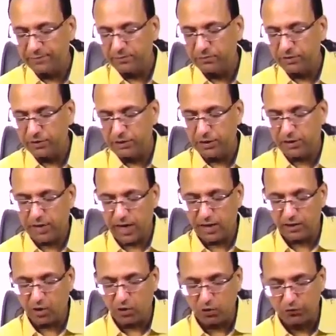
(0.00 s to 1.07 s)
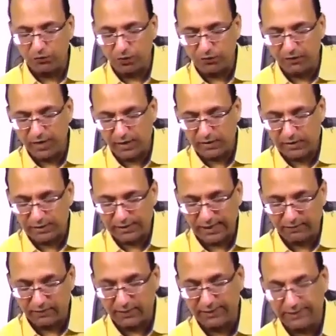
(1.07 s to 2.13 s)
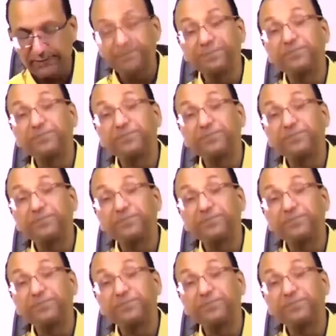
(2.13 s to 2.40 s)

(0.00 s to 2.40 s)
which is at the roof of nasal cavity.